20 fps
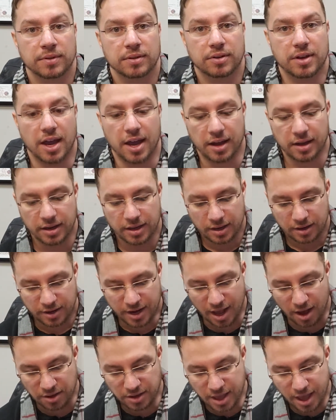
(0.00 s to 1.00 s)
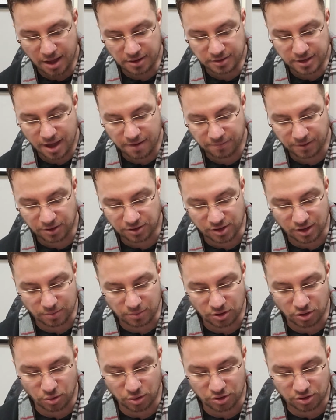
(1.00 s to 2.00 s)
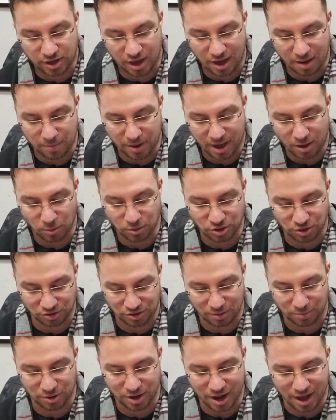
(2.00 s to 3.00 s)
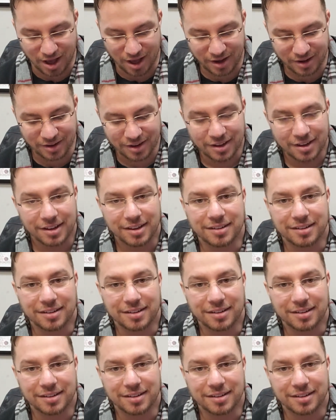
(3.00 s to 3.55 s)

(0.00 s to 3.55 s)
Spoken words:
Okay, now, yeah, definitely send them to USKMA, which is number 9.